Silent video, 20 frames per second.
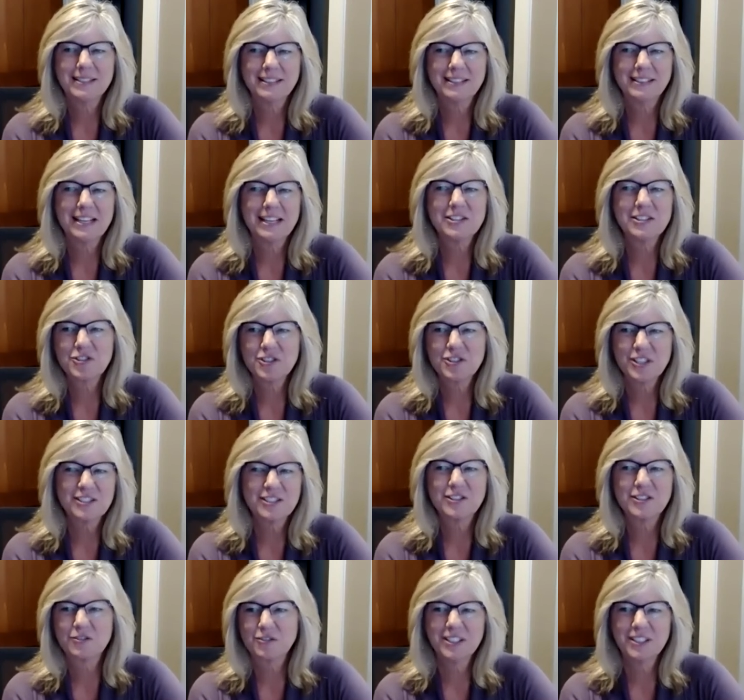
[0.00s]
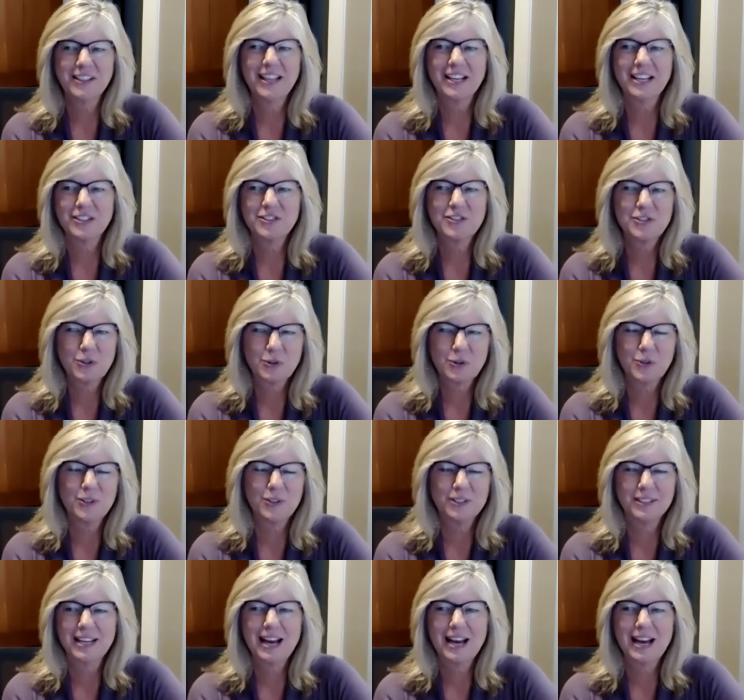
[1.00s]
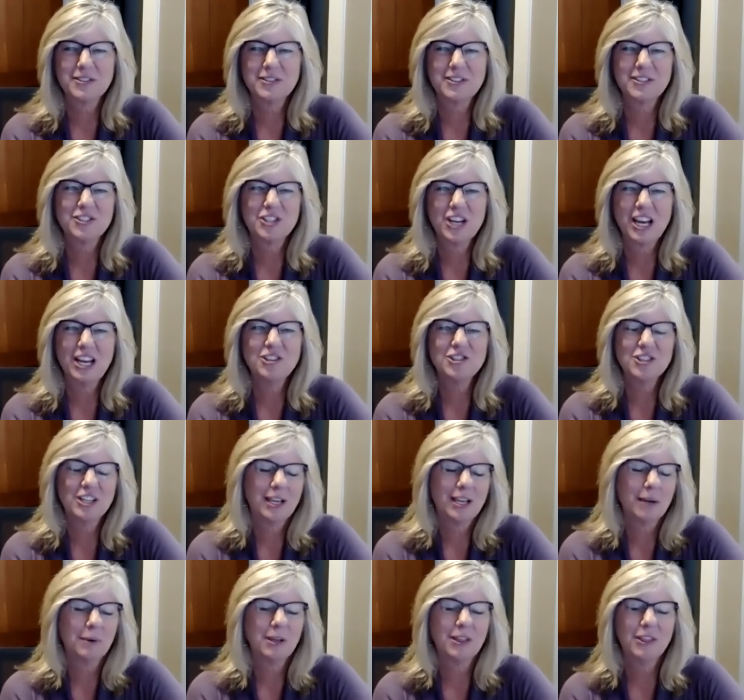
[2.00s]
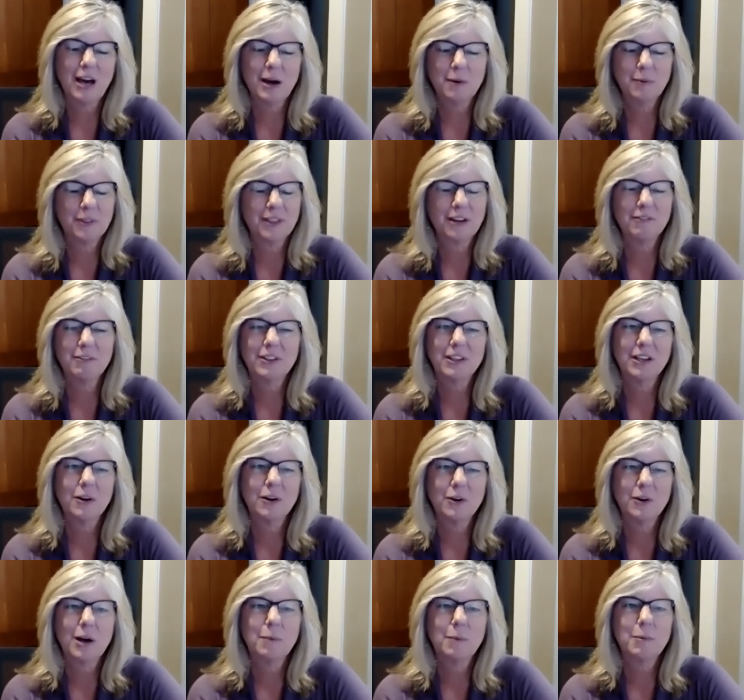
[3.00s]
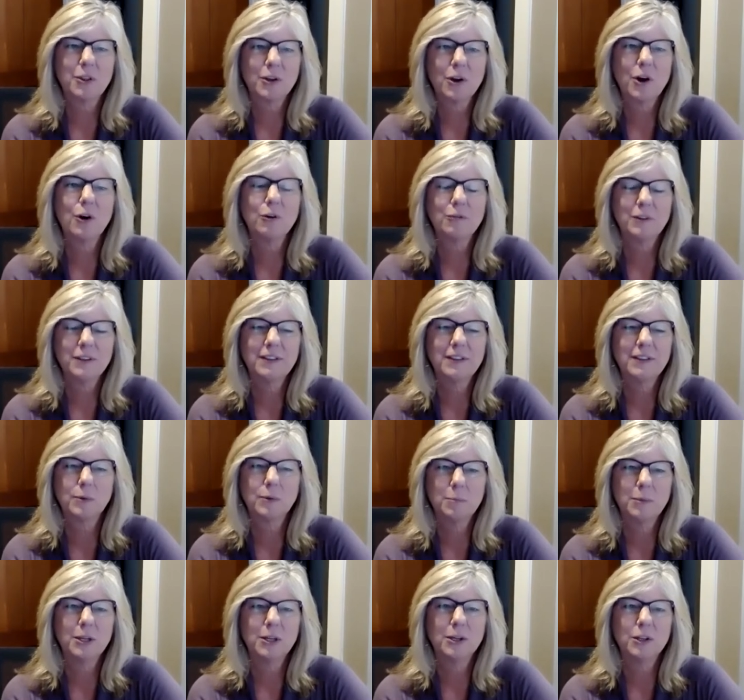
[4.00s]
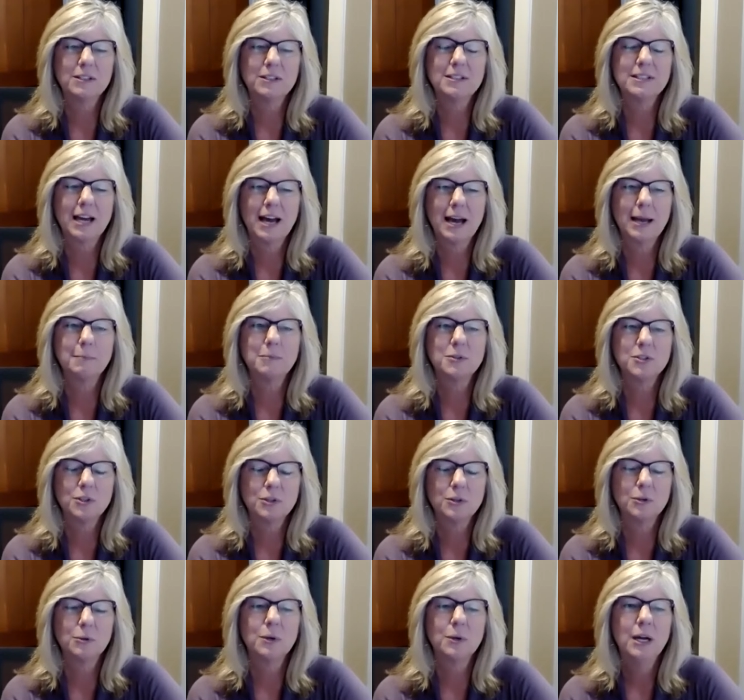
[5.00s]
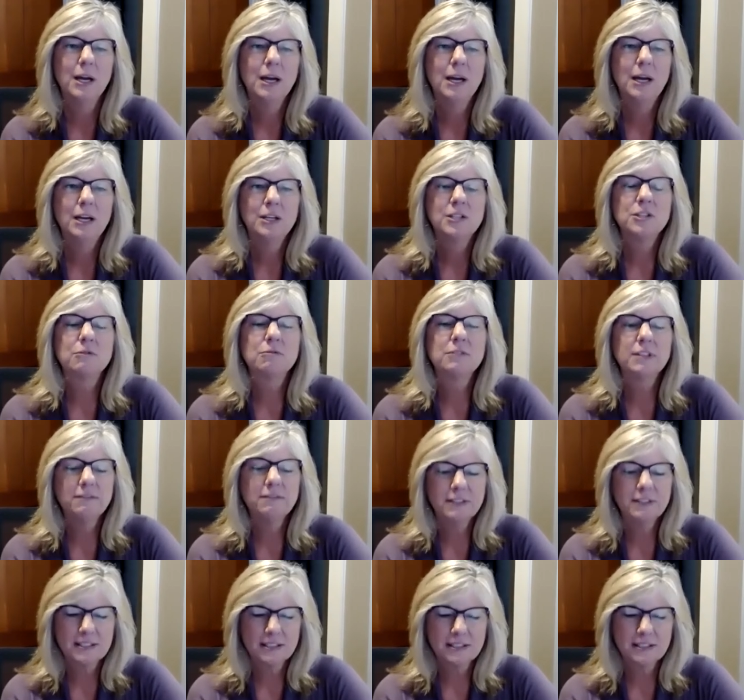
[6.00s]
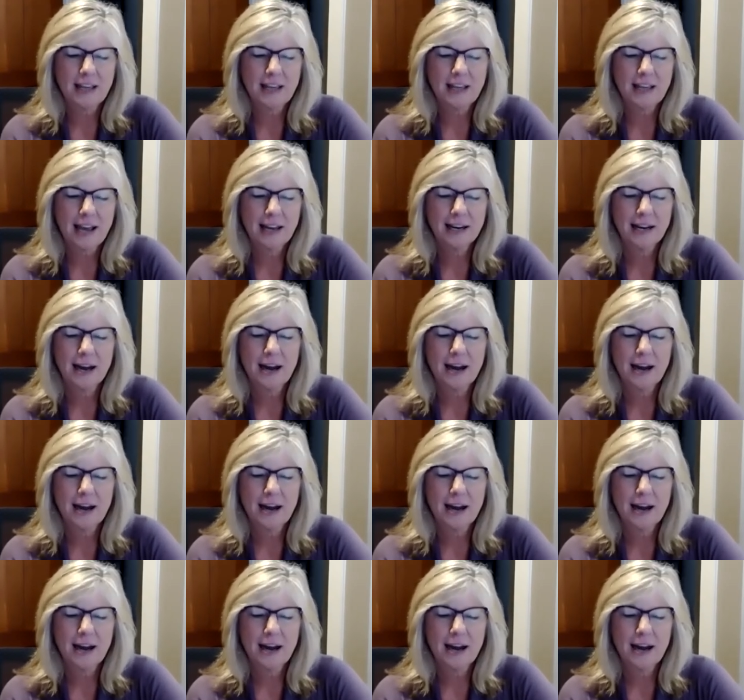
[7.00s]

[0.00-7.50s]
illustrious three-legged stool and how's it changing? And we thought with everything going on with COVID, this would be a good time to to revisit that.